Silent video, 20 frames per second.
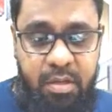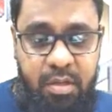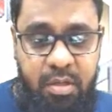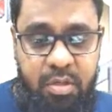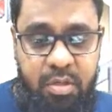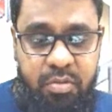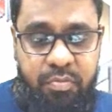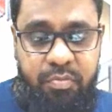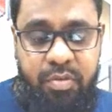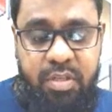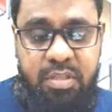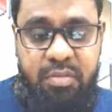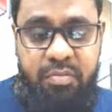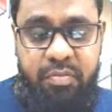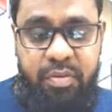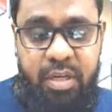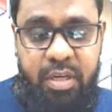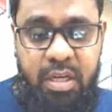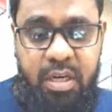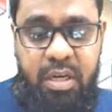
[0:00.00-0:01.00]
So first
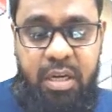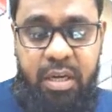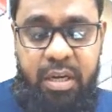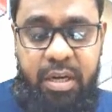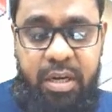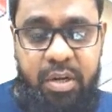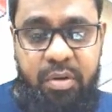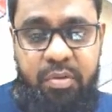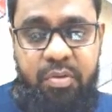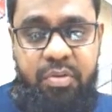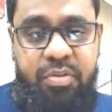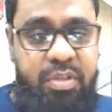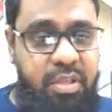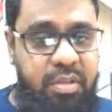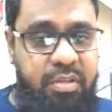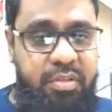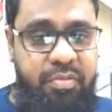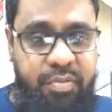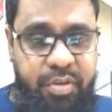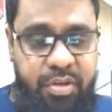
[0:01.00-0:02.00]
we are introducing
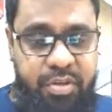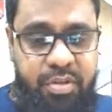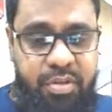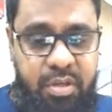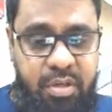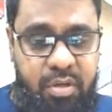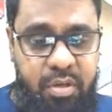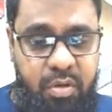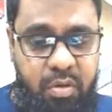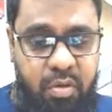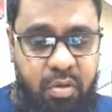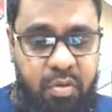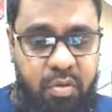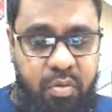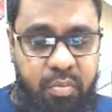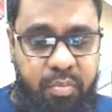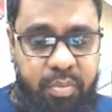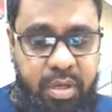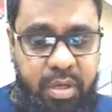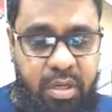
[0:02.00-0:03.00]
this fresh air in order to
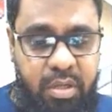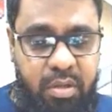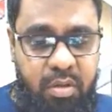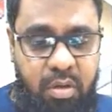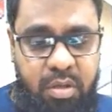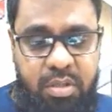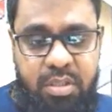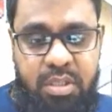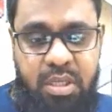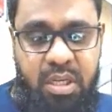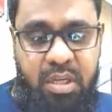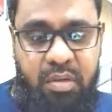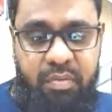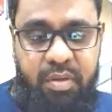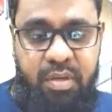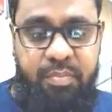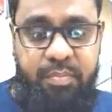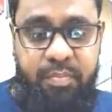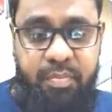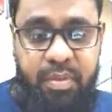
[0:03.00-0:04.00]
maintain the oxygen level.
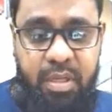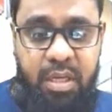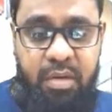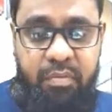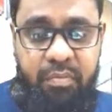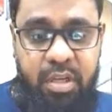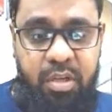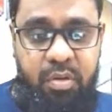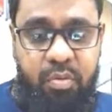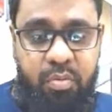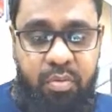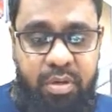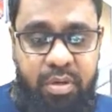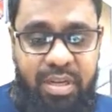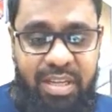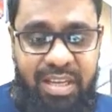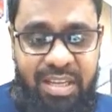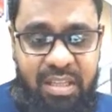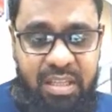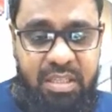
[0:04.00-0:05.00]
And when you
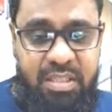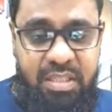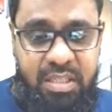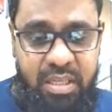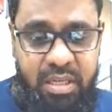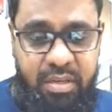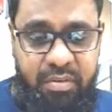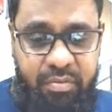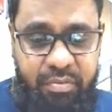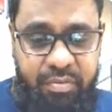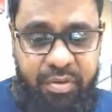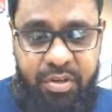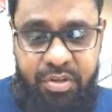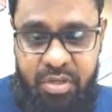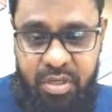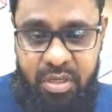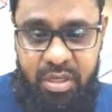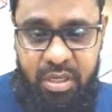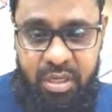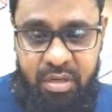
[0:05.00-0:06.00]
take this fresh
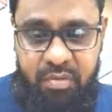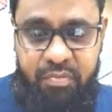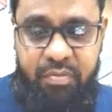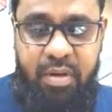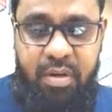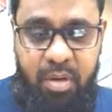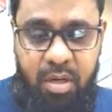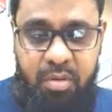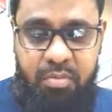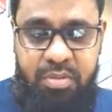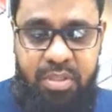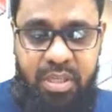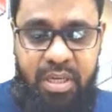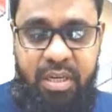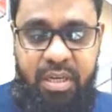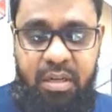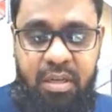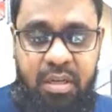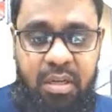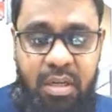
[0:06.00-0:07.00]
air in from outside,
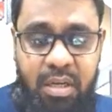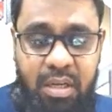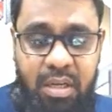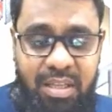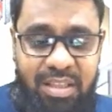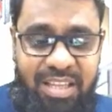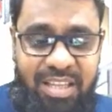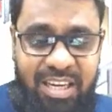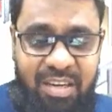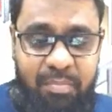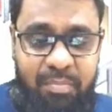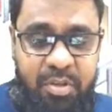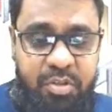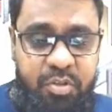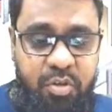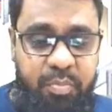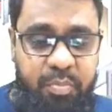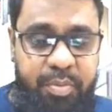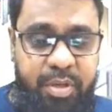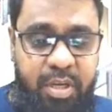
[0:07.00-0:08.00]
that much
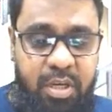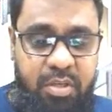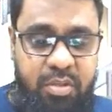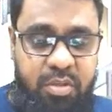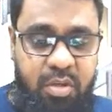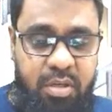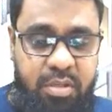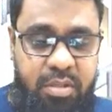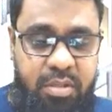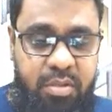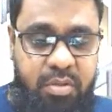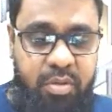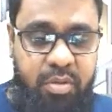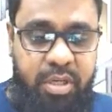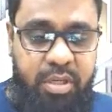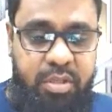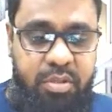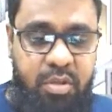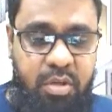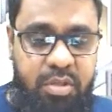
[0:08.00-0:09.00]
should be exhaust. So
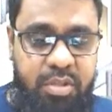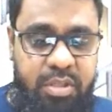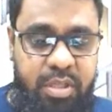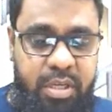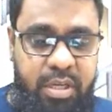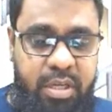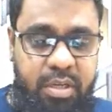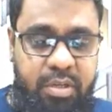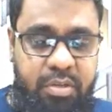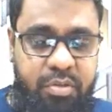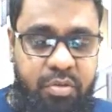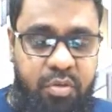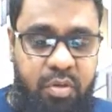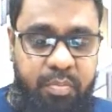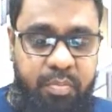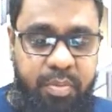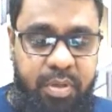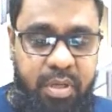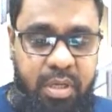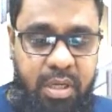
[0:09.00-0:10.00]
exhaust air should
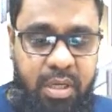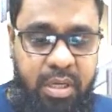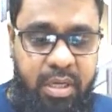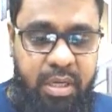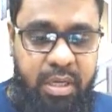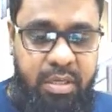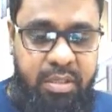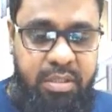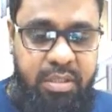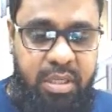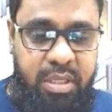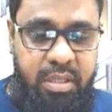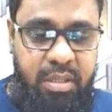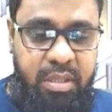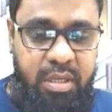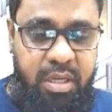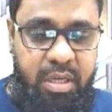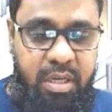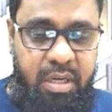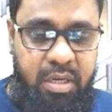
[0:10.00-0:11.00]
be again say
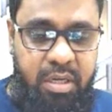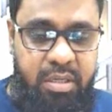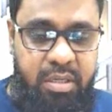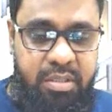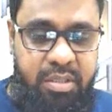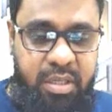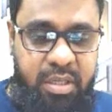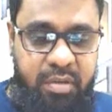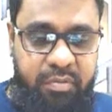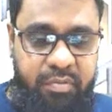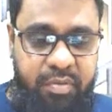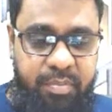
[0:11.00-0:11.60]
300 CFM.